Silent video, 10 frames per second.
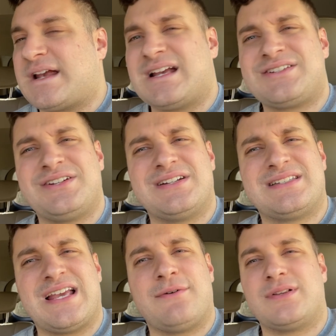guess you could
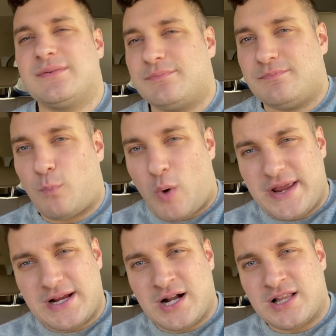say with the
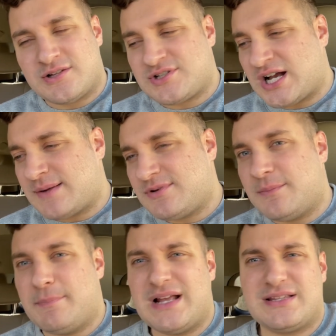white collar job, you're
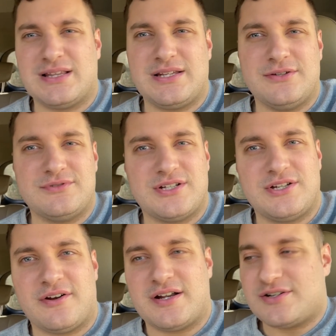mentally using
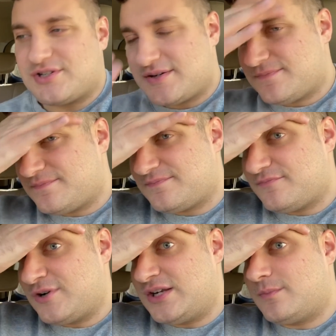your energy
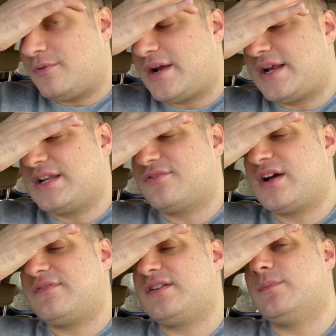with your brain. You're
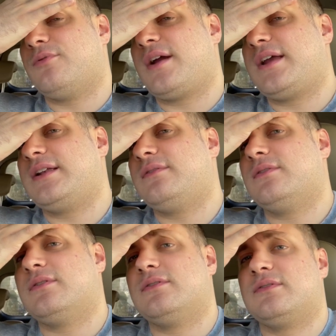driving your brain
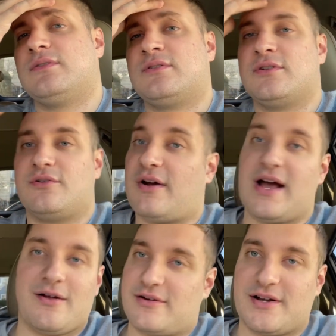to the
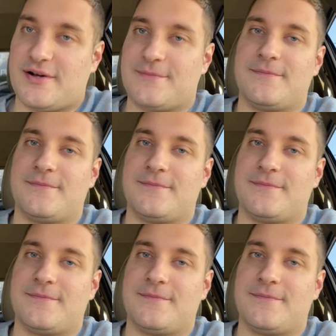ground, you know.